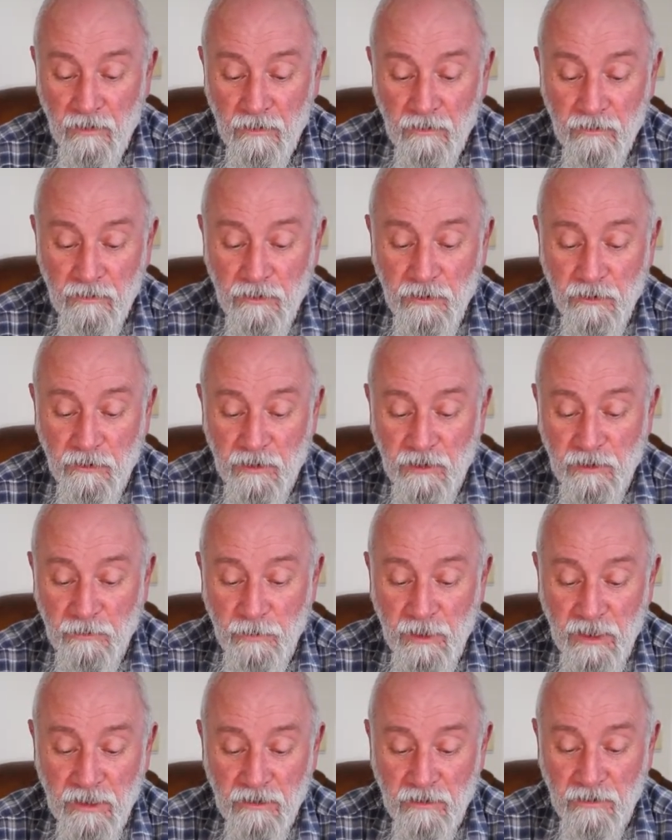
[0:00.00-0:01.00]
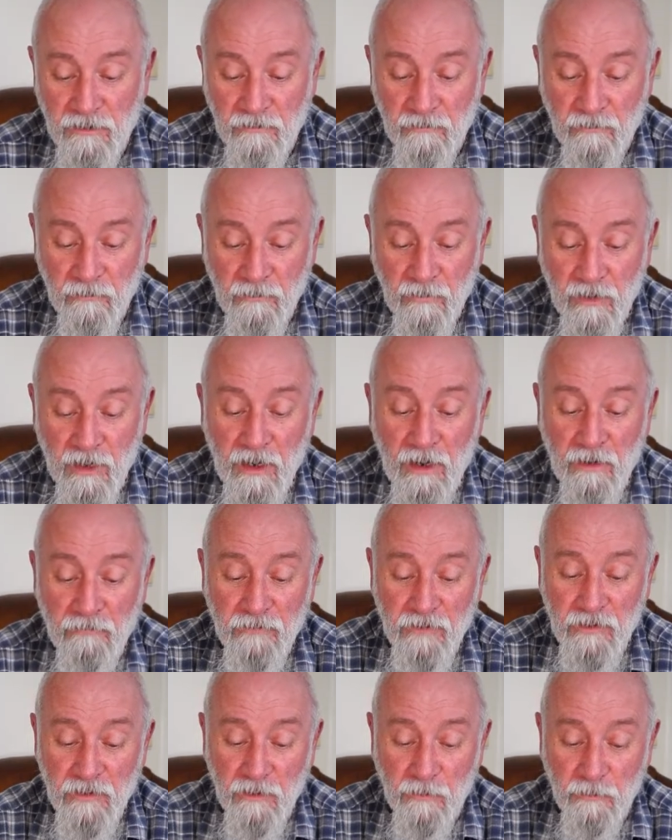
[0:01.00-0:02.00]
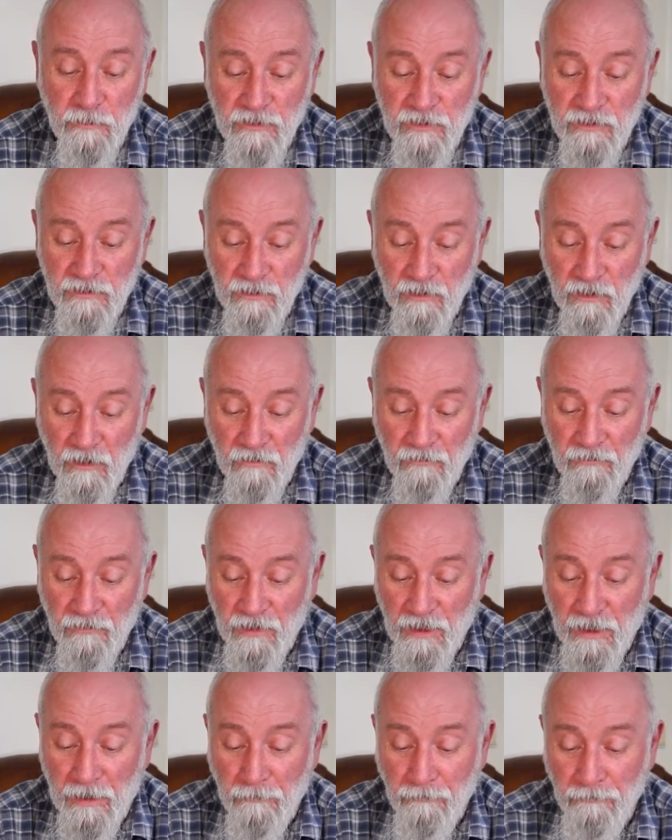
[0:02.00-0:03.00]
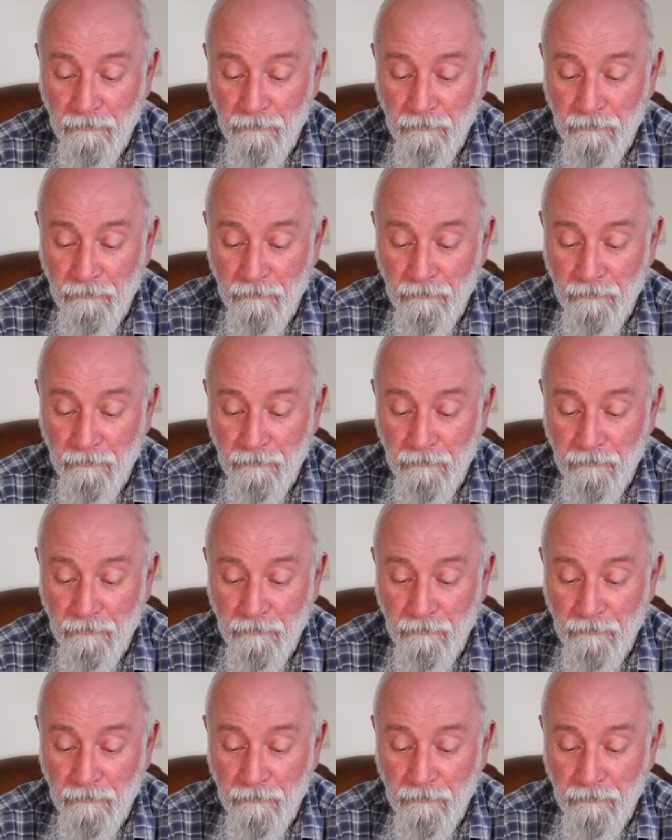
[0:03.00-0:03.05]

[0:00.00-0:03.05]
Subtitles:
shutter speed and f-stops off there.